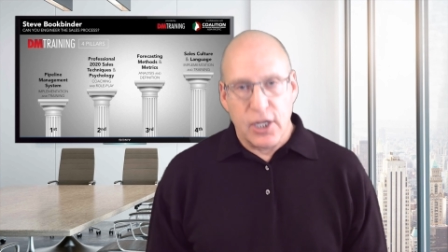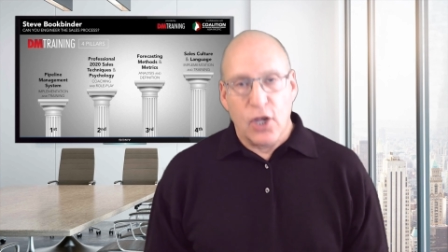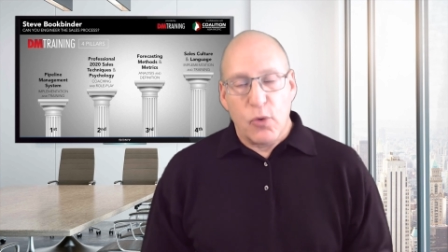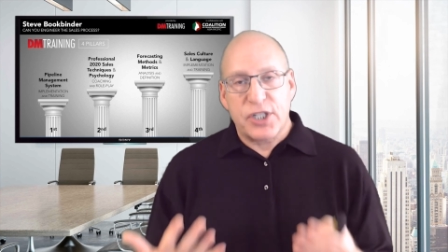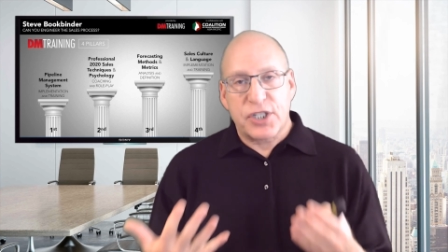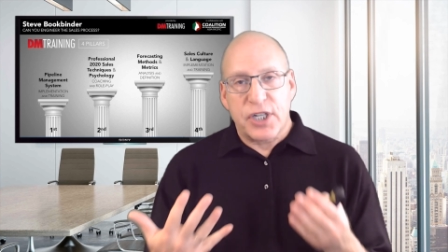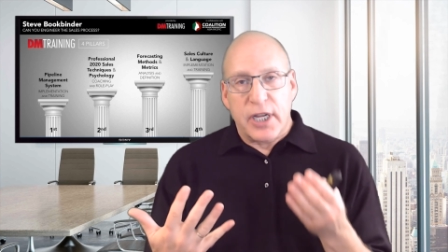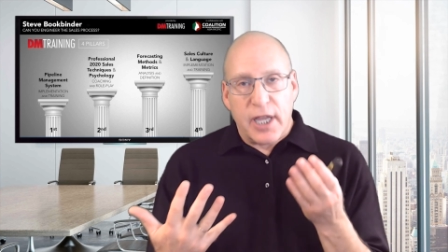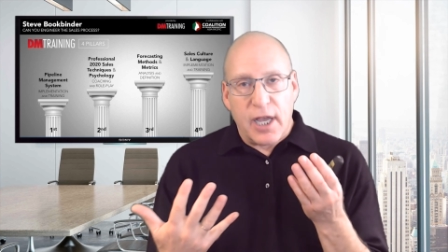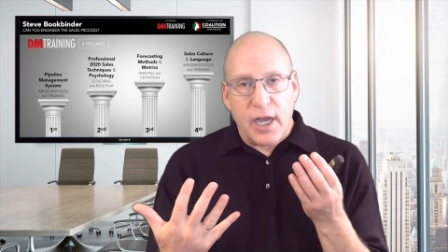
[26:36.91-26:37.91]
which
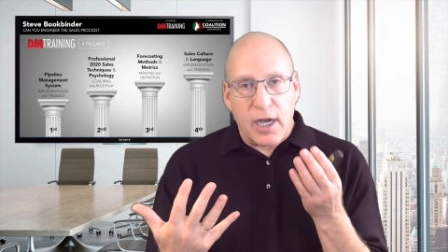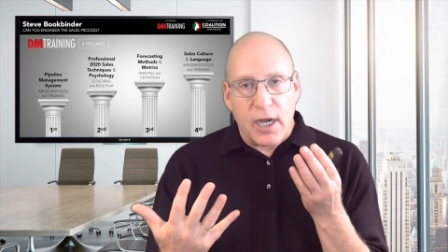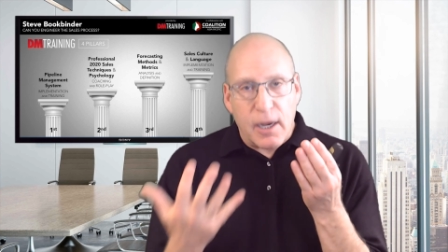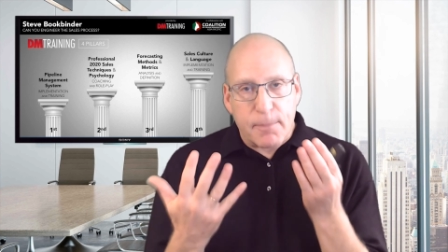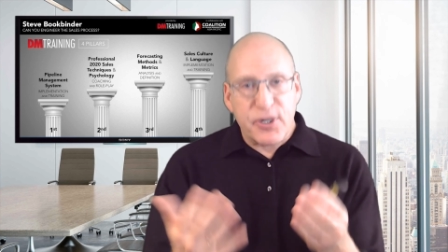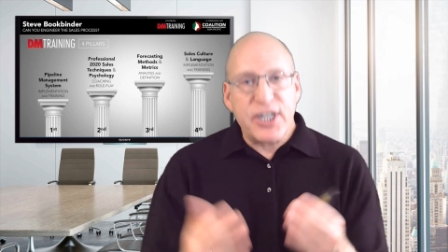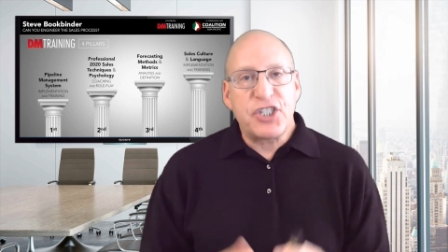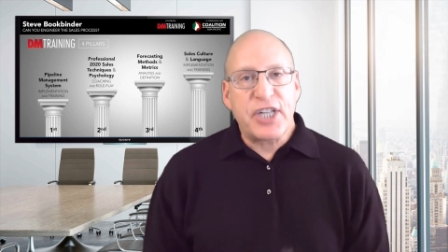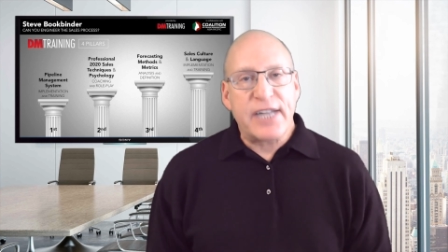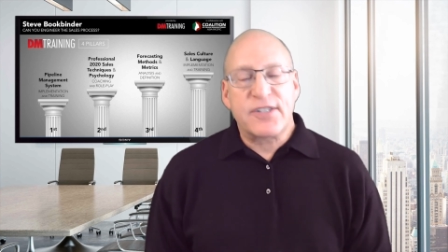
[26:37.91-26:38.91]

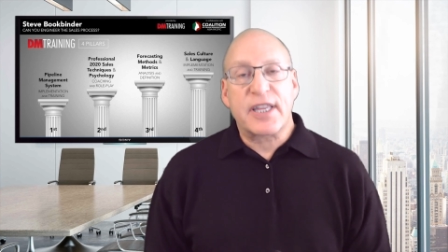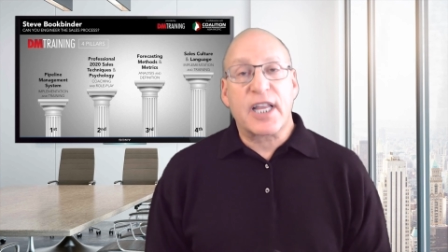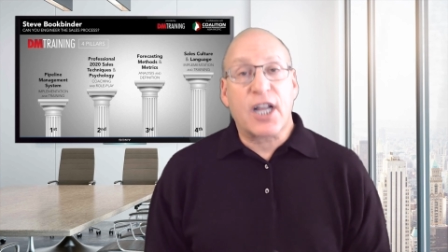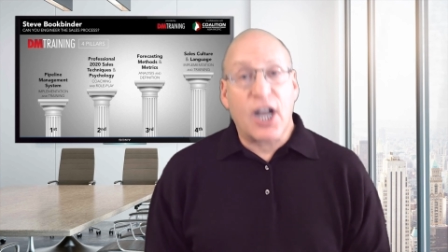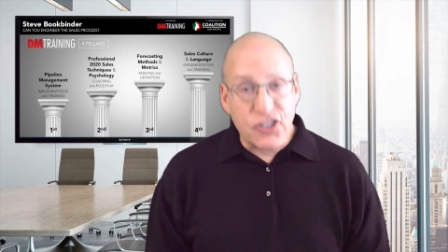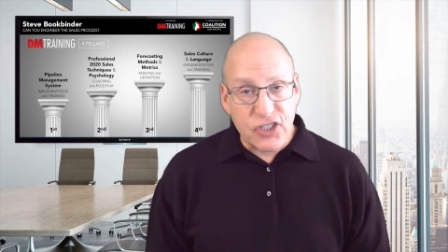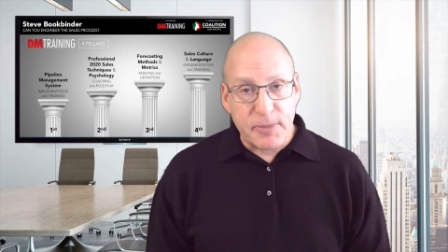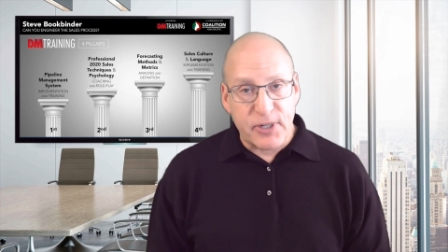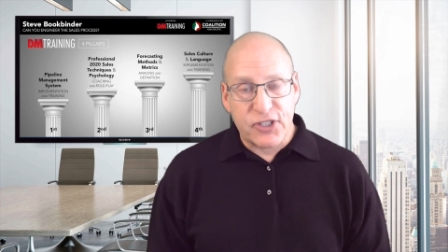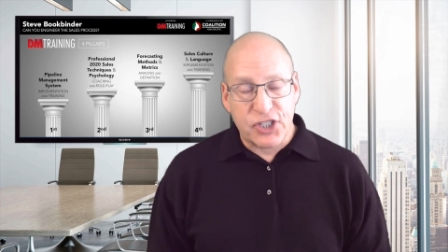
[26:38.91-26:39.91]
appreciates that the
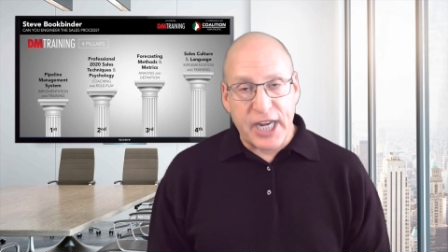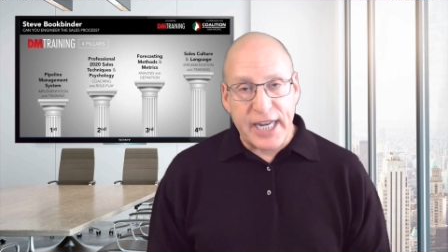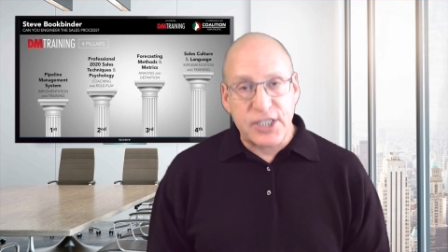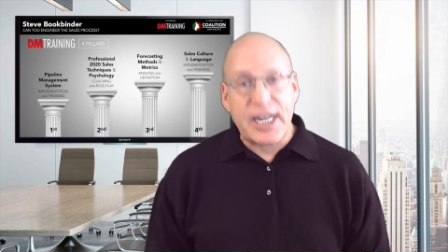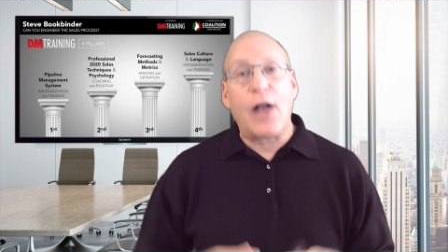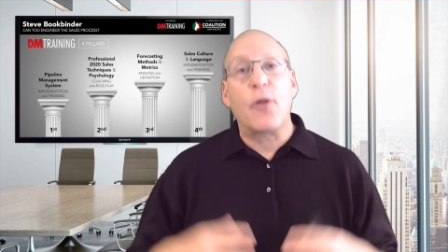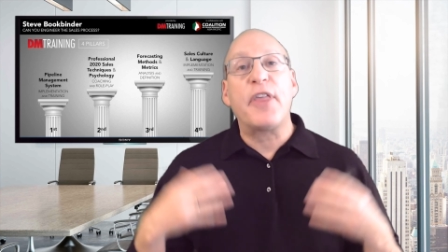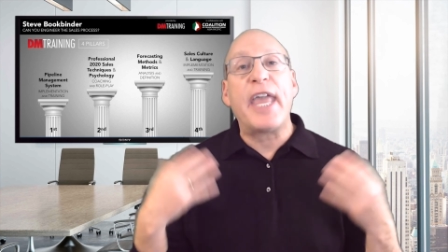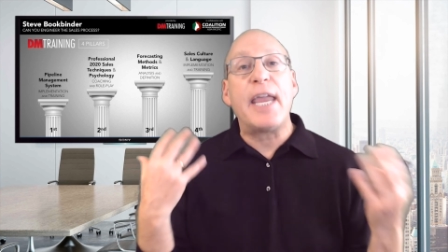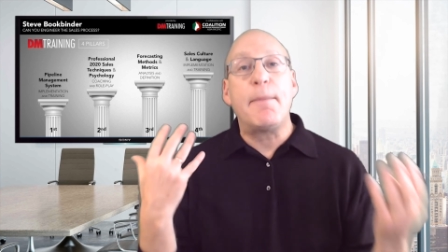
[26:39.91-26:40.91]
customer has changed how
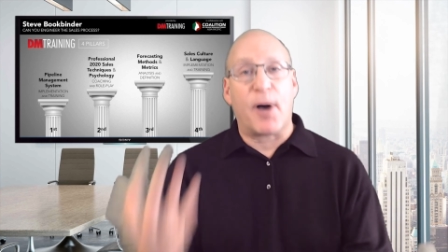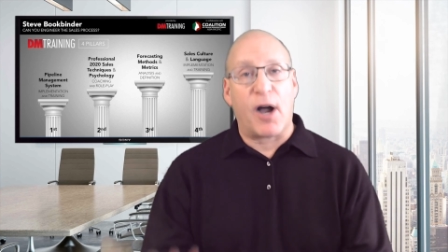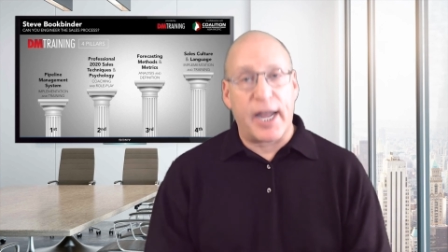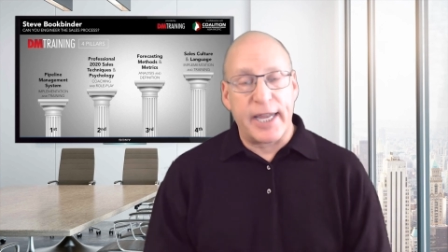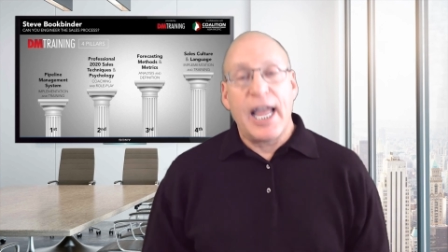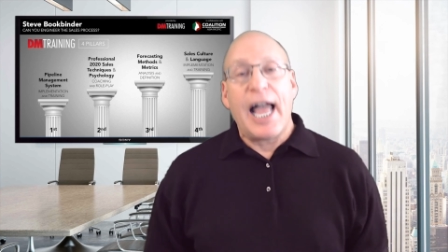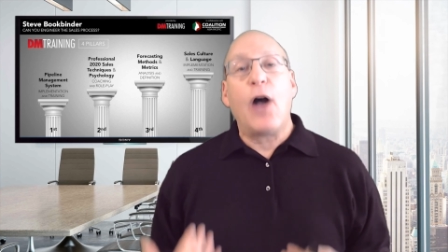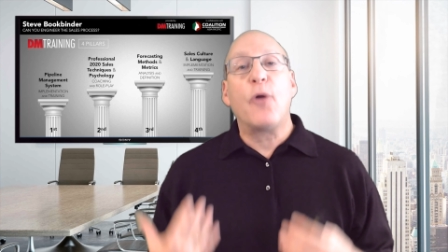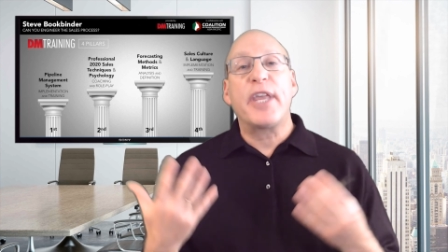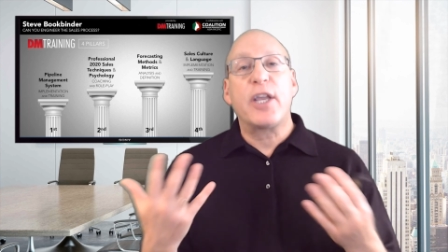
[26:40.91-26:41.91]
they buy,
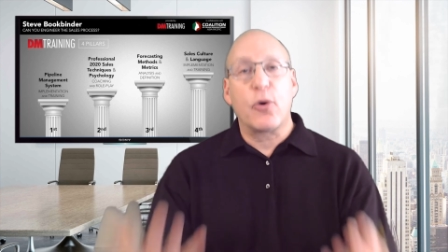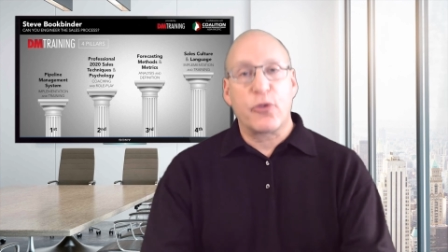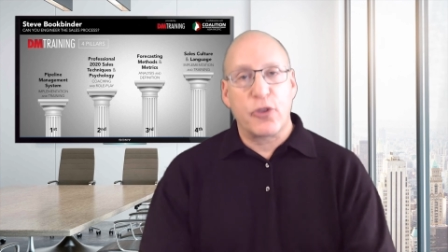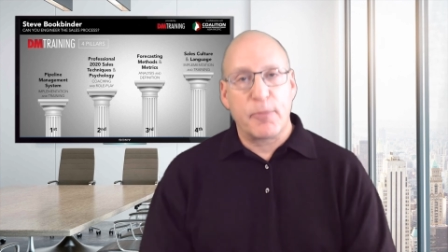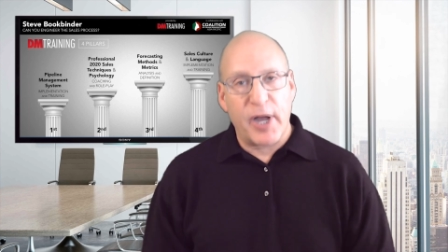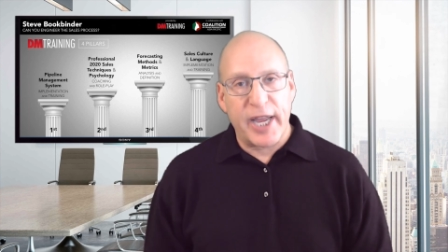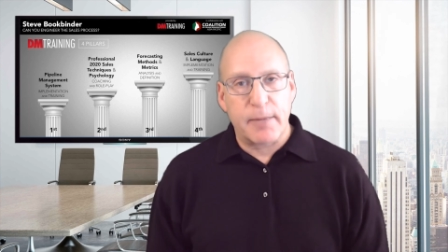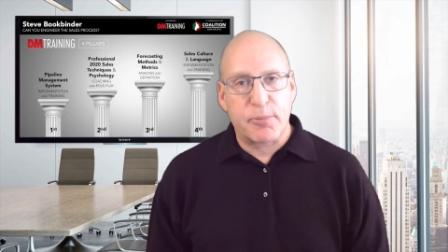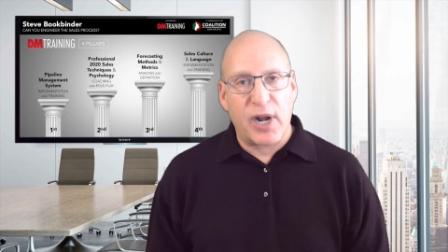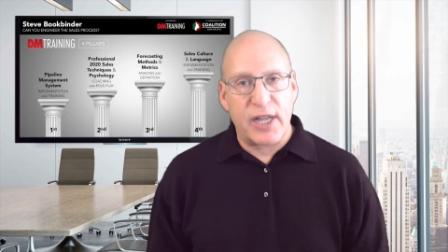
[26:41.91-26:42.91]
how they go through the buying
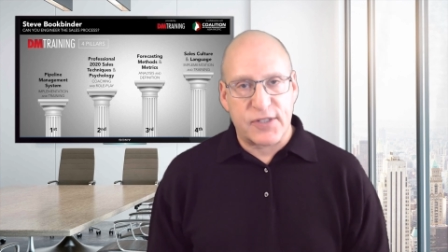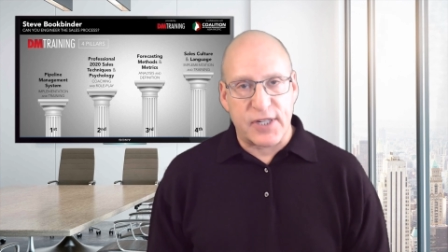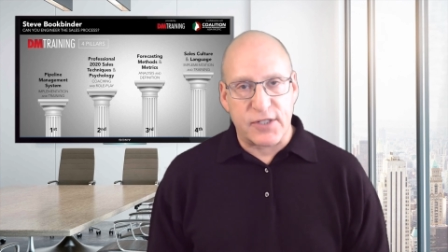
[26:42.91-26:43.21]
process.